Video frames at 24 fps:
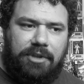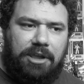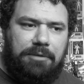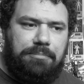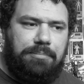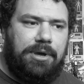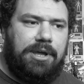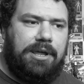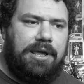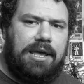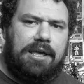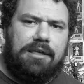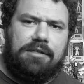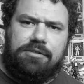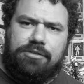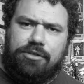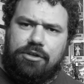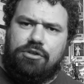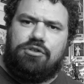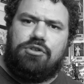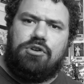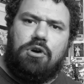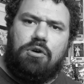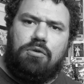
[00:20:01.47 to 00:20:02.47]
But as
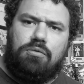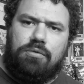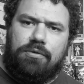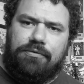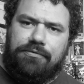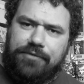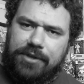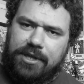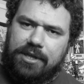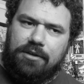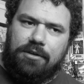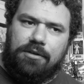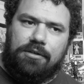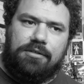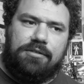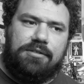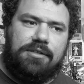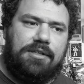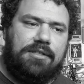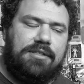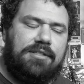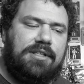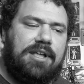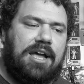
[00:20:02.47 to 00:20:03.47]
the show reveals,
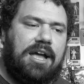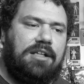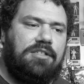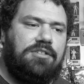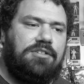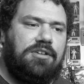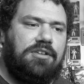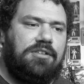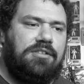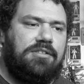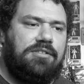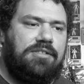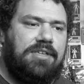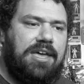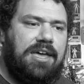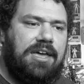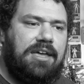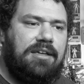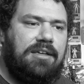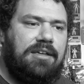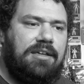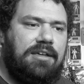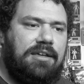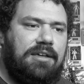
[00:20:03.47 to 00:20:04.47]
it's not just
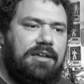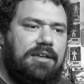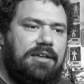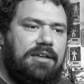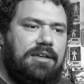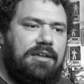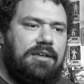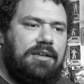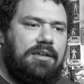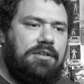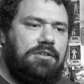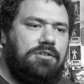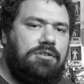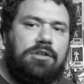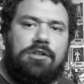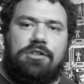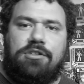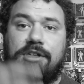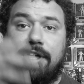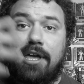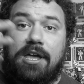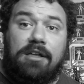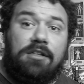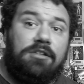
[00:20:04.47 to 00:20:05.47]
that she
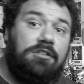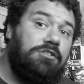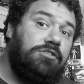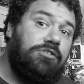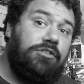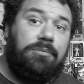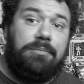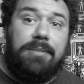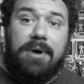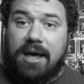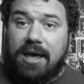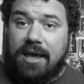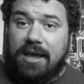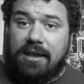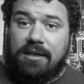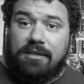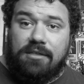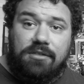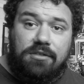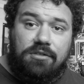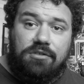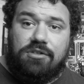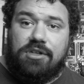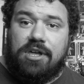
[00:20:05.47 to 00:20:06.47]
changed their
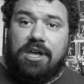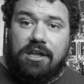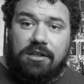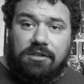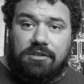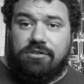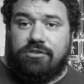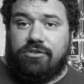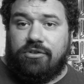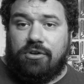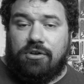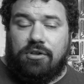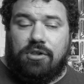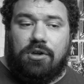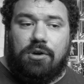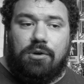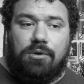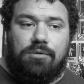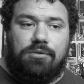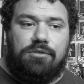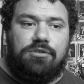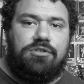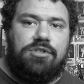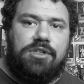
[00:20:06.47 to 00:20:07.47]
minds and changed their clothes.